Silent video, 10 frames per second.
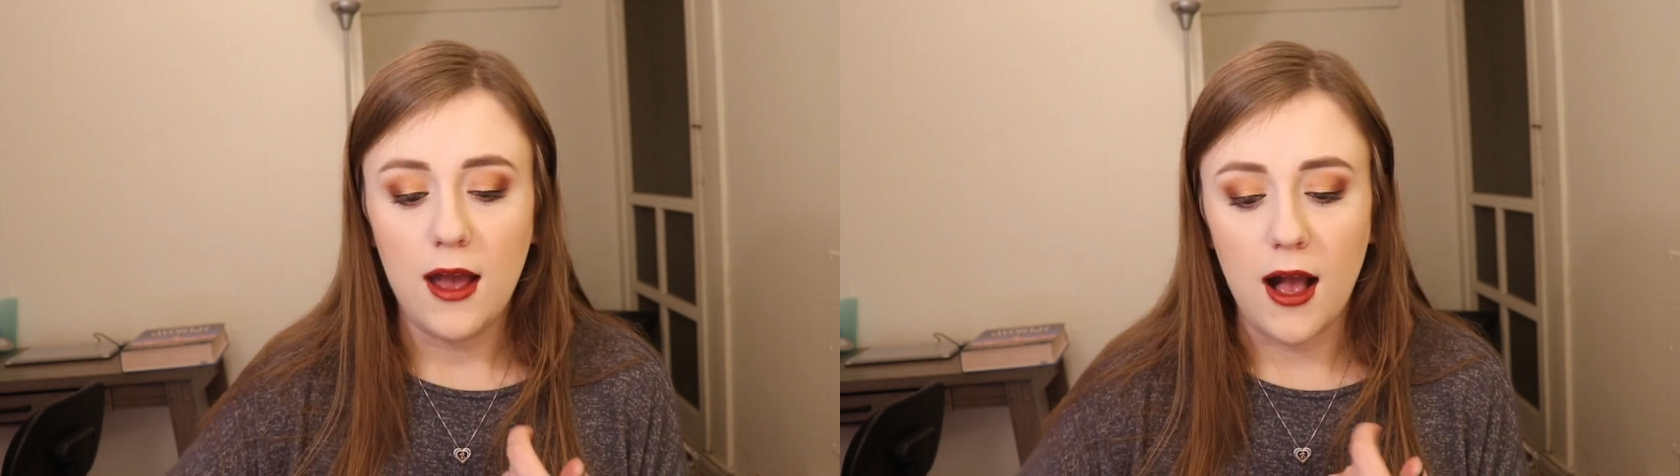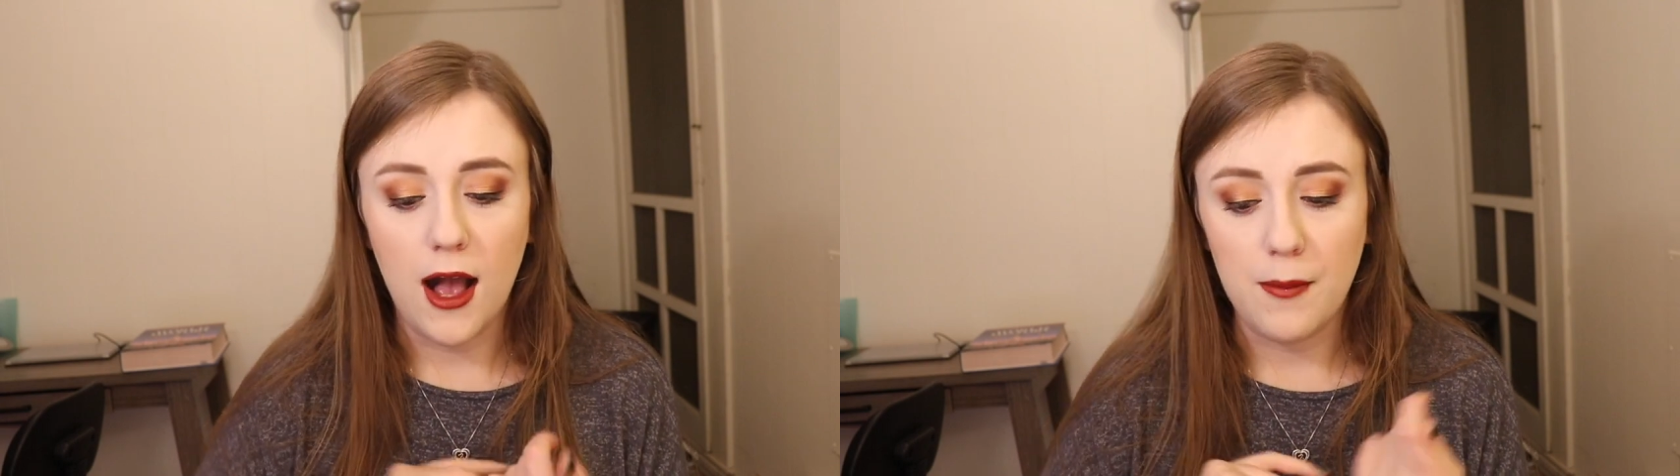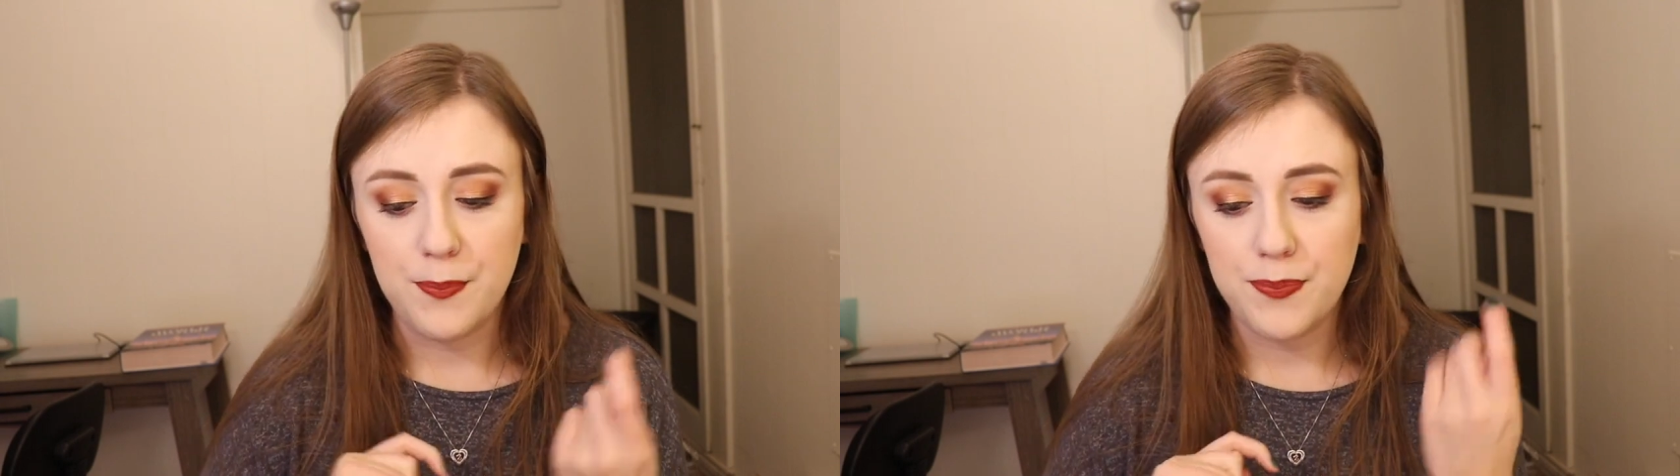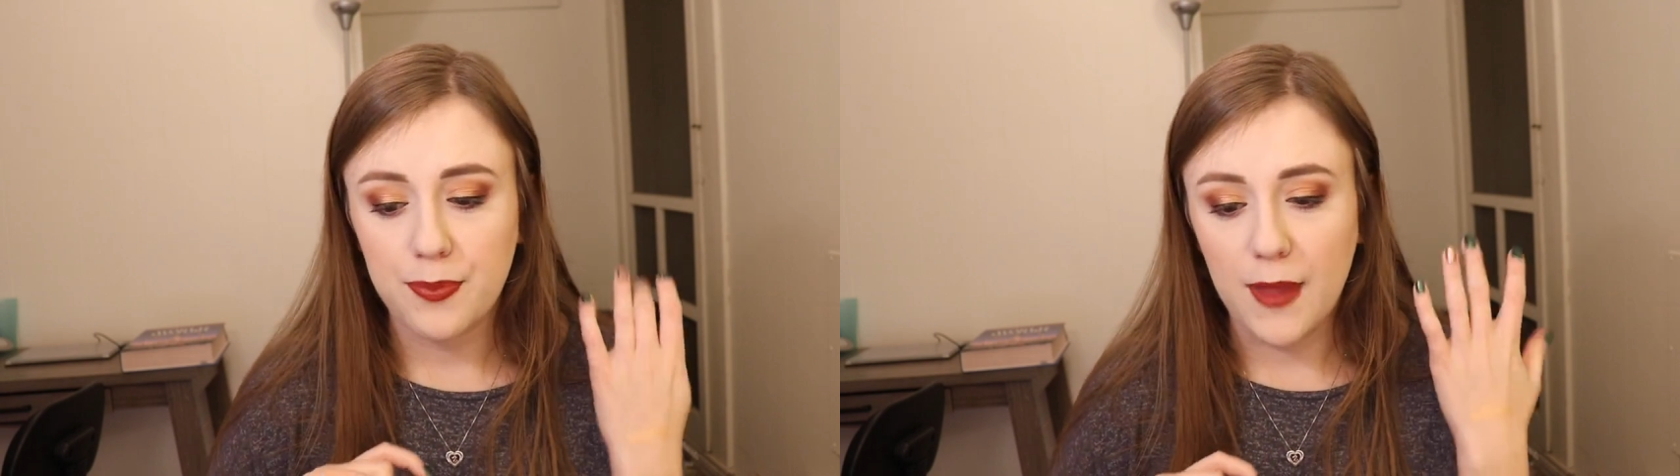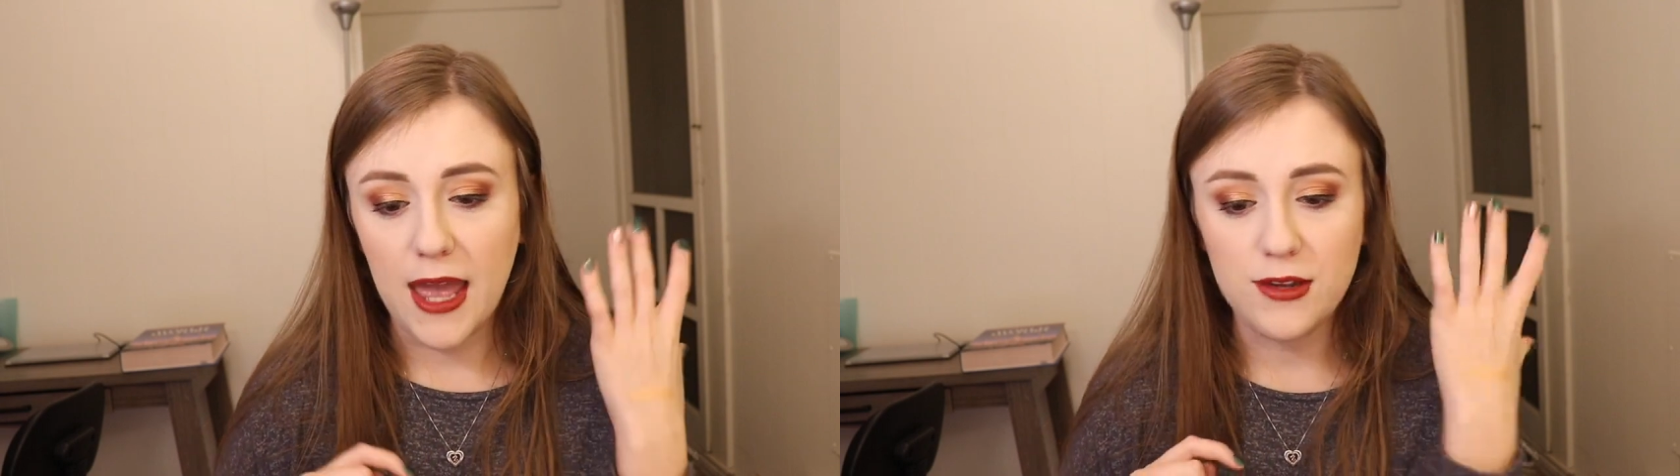Um,
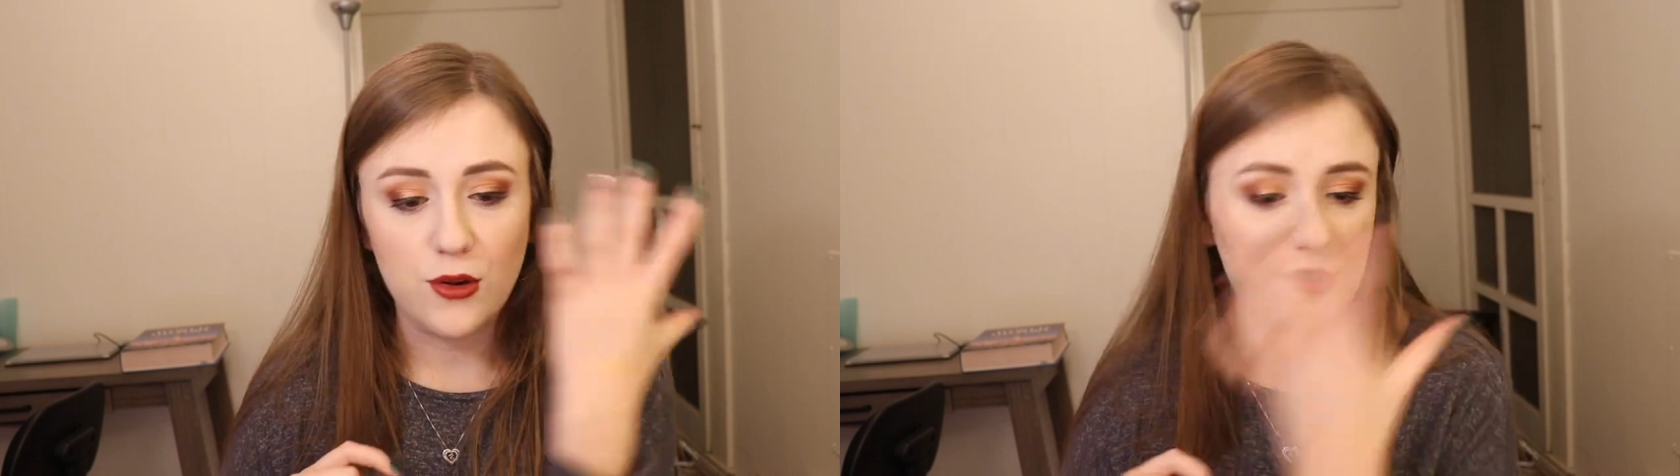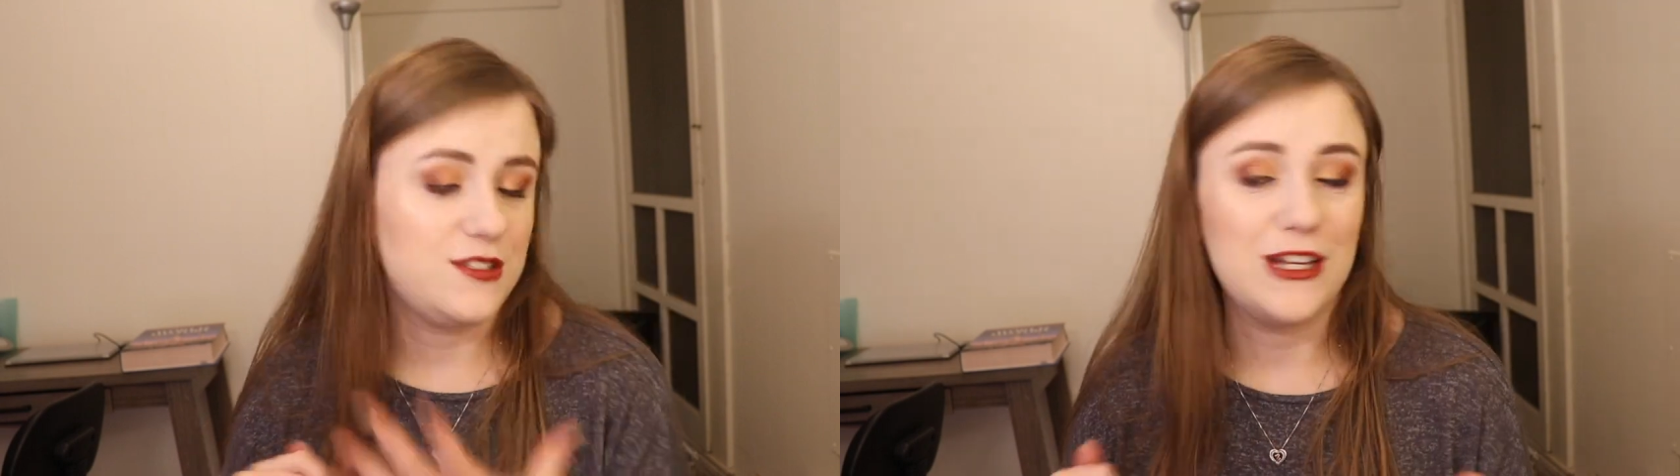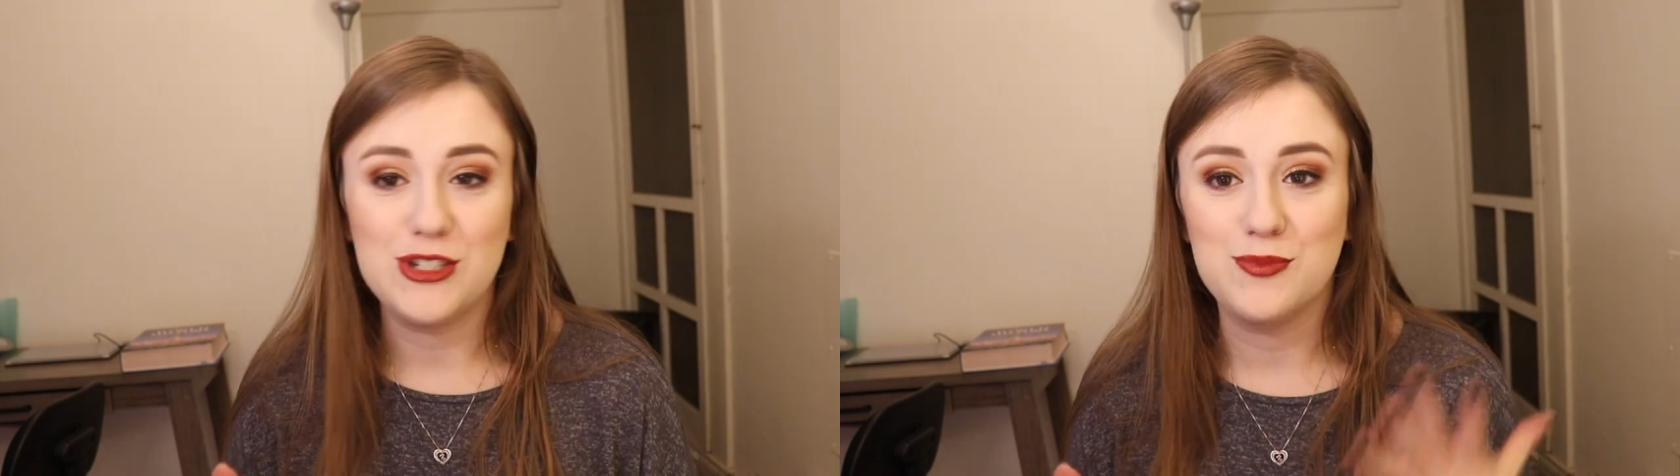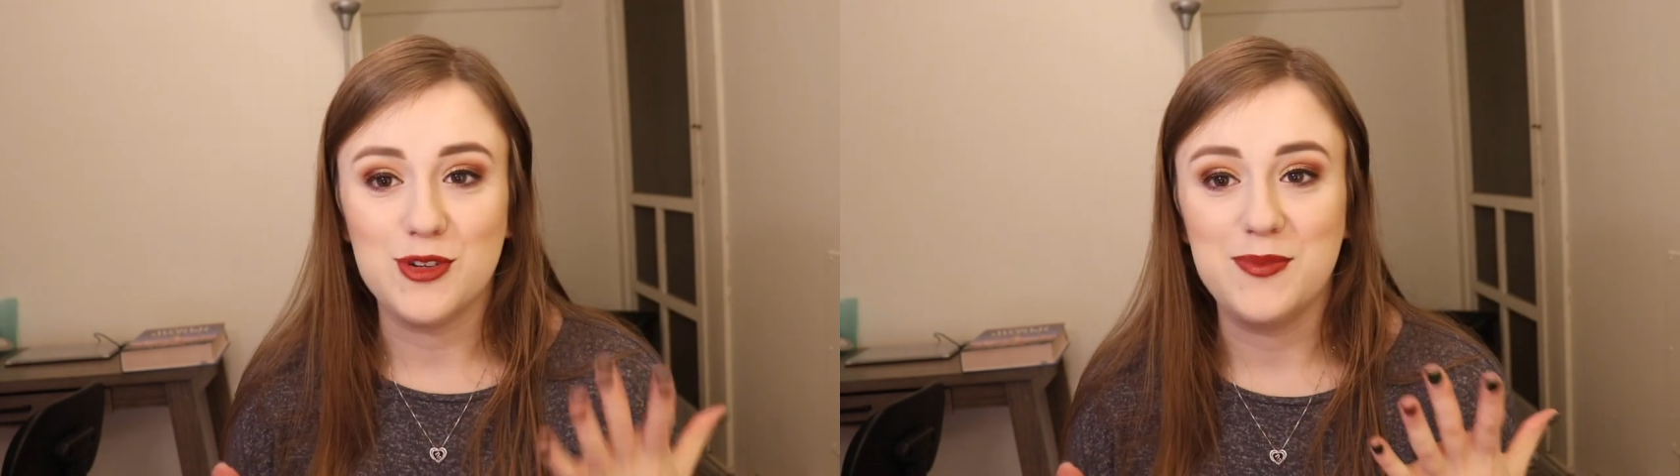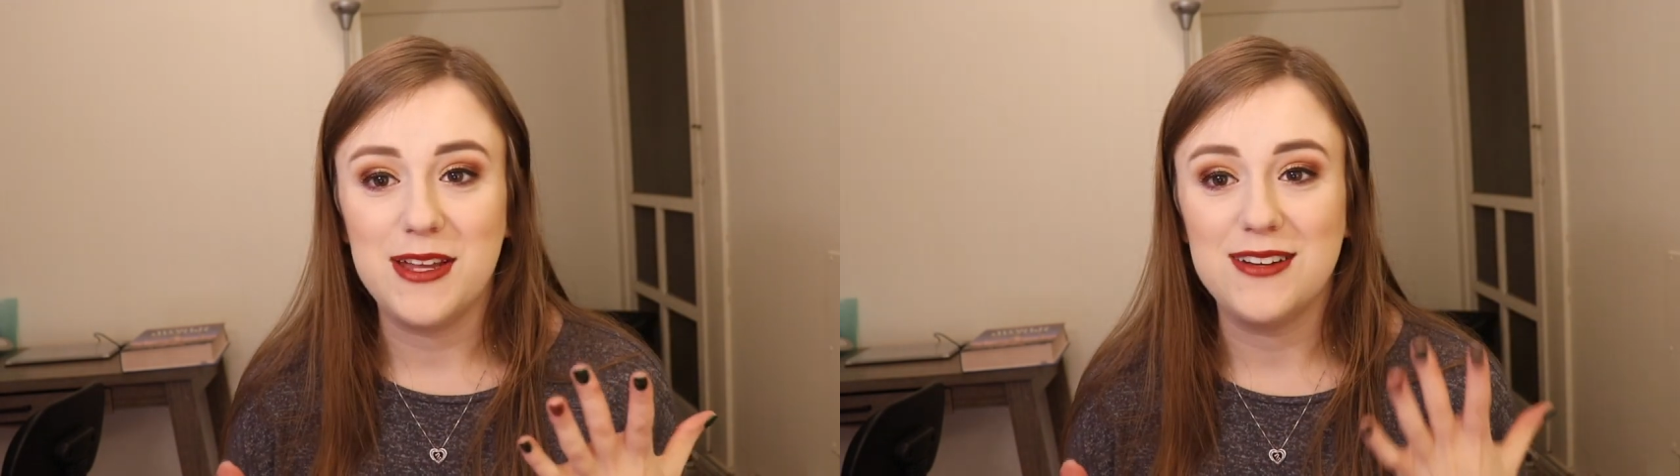I notice such
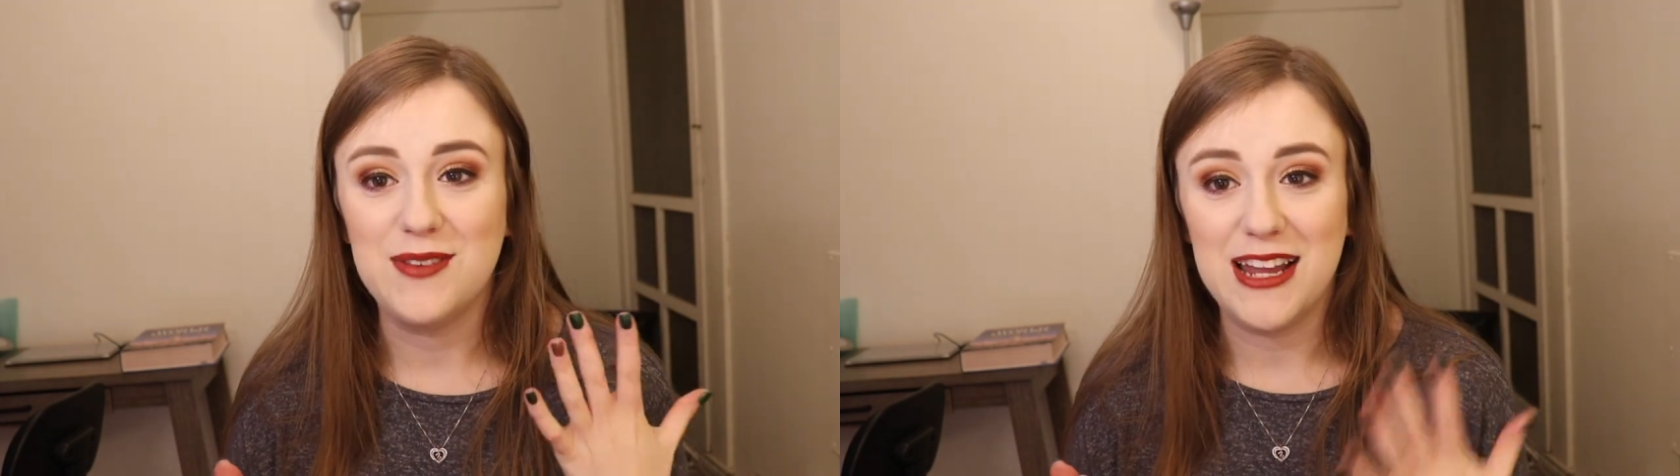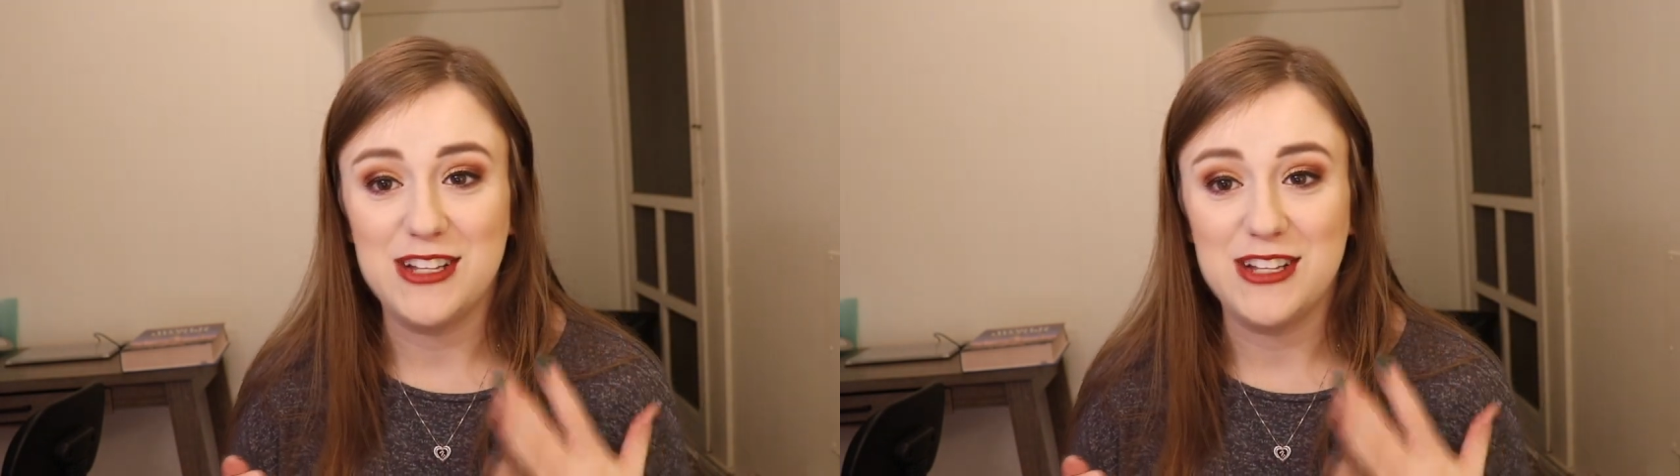improvement when